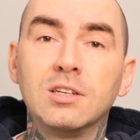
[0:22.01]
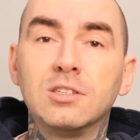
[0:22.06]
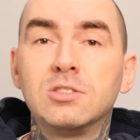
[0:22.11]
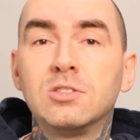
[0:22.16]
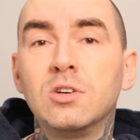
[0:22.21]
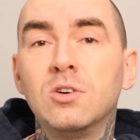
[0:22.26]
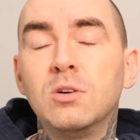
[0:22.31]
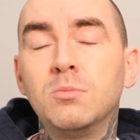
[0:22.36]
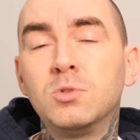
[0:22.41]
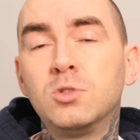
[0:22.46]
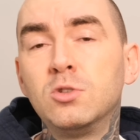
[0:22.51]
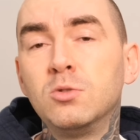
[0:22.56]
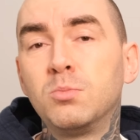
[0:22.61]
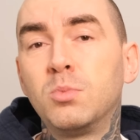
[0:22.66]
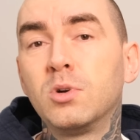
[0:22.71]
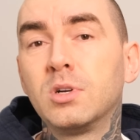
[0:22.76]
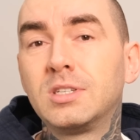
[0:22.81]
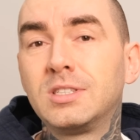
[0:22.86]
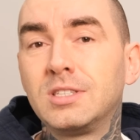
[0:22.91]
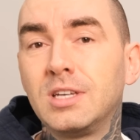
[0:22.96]
So I'm super
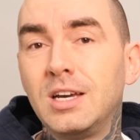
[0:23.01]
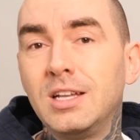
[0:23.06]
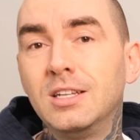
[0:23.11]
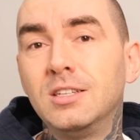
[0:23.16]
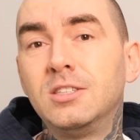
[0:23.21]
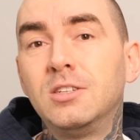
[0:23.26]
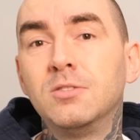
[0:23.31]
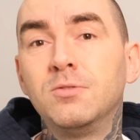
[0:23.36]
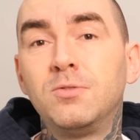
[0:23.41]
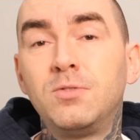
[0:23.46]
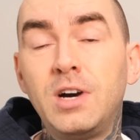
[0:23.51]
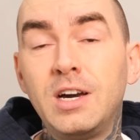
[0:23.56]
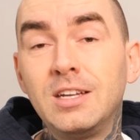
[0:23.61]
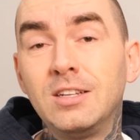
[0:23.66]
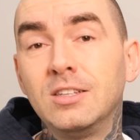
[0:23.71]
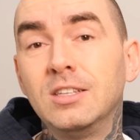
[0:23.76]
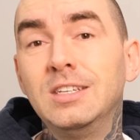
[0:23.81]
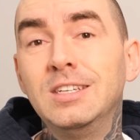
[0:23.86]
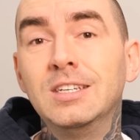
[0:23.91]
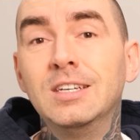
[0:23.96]
excited to
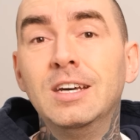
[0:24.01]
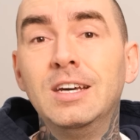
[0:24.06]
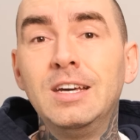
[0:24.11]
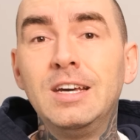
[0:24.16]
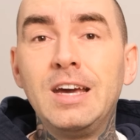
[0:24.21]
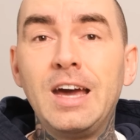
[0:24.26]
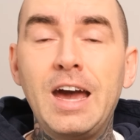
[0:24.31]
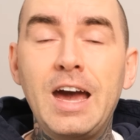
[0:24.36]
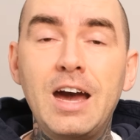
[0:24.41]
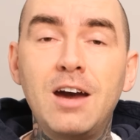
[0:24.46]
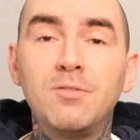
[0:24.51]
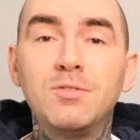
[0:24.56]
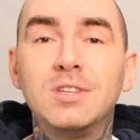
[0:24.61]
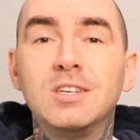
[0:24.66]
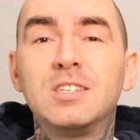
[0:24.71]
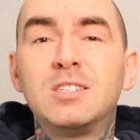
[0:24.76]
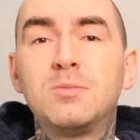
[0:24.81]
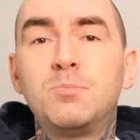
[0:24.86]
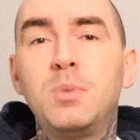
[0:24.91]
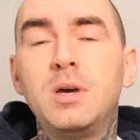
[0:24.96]
finally have
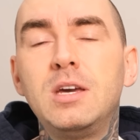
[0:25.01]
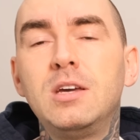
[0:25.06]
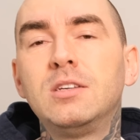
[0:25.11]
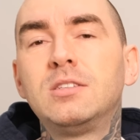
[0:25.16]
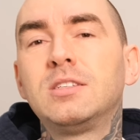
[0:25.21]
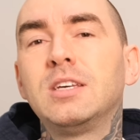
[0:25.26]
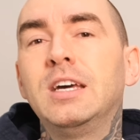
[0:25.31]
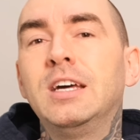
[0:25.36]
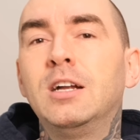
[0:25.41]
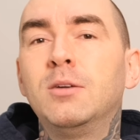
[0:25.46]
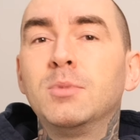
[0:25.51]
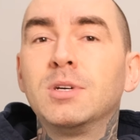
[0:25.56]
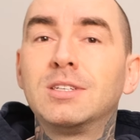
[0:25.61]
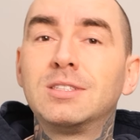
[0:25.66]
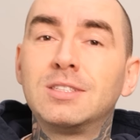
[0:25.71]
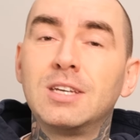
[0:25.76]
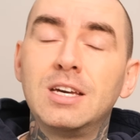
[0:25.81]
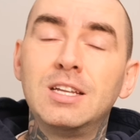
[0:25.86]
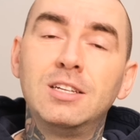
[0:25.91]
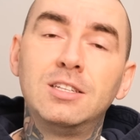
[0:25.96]
this space, and I'm
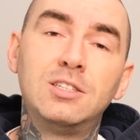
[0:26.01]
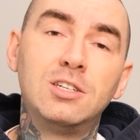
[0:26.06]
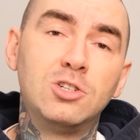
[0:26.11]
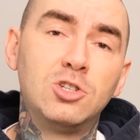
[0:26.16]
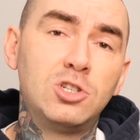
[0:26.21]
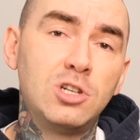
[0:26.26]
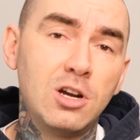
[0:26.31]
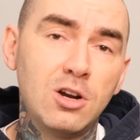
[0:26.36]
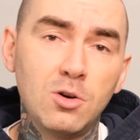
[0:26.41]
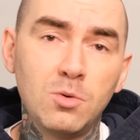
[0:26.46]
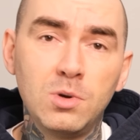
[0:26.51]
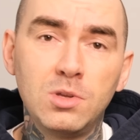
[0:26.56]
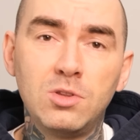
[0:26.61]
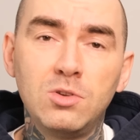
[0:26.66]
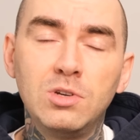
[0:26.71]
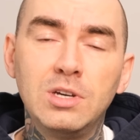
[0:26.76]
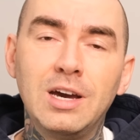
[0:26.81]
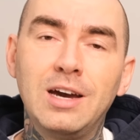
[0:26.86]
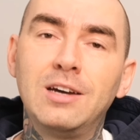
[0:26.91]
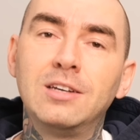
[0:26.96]
excited to share it with you
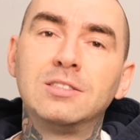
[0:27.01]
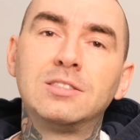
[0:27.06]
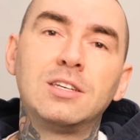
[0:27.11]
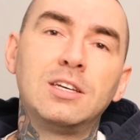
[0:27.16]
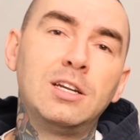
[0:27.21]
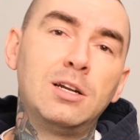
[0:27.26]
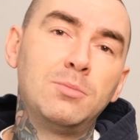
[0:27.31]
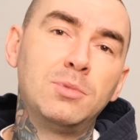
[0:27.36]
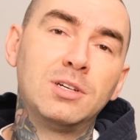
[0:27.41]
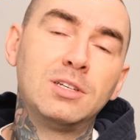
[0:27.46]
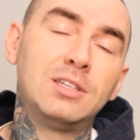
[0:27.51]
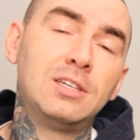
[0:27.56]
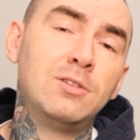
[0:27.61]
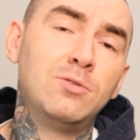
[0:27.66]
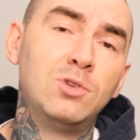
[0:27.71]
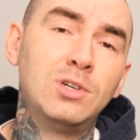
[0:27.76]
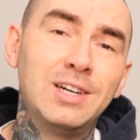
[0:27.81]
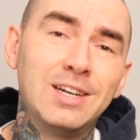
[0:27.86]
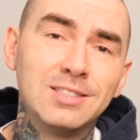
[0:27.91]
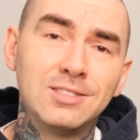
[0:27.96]
guys. And I'm gonna give
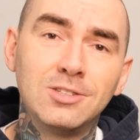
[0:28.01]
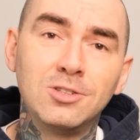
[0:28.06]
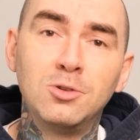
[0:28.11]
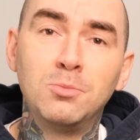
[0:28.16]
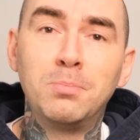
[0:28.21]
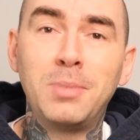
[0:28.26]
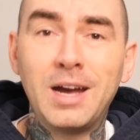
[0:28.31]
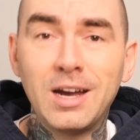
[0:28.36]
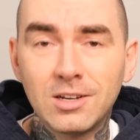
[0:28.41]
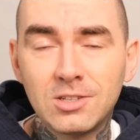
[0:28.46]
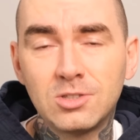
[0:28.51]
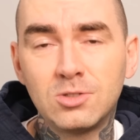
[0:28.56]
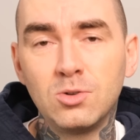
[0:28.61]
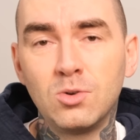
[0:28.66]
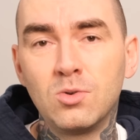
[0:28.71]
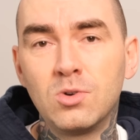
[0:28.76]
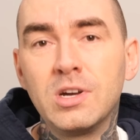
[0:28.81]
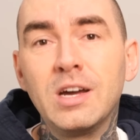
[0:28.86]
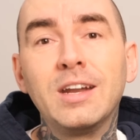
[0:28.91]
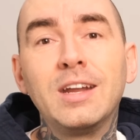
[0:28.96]
you guys a little
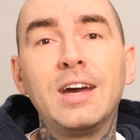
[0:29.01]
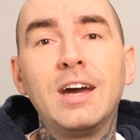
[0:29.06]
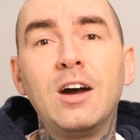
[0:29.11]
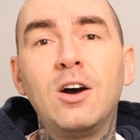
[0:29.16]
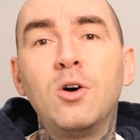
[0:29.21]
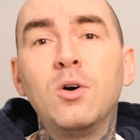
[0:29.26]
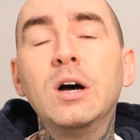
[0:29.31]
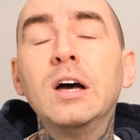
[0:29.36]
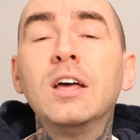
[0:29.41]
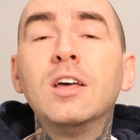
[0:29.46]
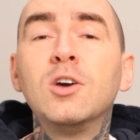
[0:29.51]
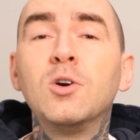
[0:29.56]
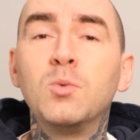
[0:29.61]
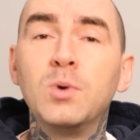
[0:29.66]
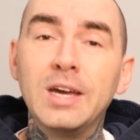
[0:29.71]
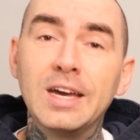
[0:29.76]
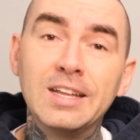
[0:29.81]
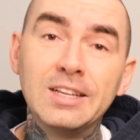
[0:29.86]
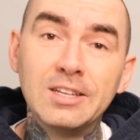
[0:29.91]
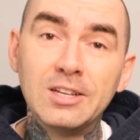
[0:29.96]
backstory on how
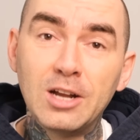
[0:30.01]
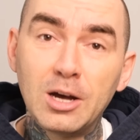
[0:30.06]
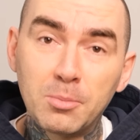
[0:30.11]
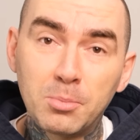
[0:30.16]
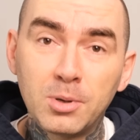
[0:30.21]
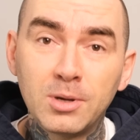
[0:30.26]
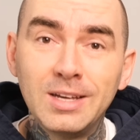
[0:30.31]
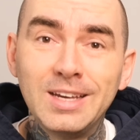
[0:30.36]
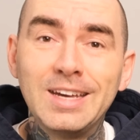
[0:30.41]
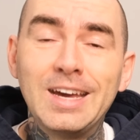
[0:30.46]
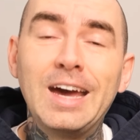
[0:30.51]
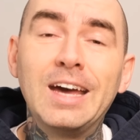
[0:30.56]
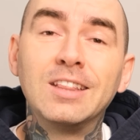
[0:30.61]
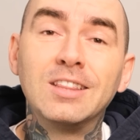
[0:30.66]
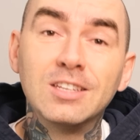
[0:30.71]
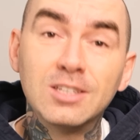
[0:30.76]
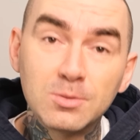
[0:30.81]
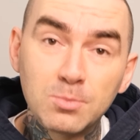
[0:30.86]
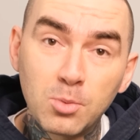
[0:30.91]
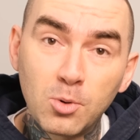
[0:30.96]
we ended up at
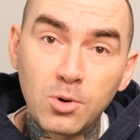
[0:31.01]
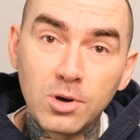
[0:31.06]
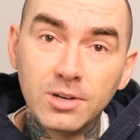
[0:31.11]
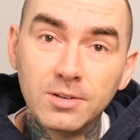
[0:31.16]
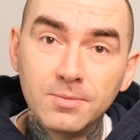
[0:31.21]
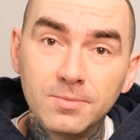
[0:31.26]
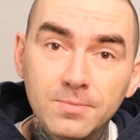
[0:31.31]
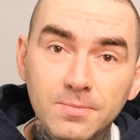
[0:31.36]
this point.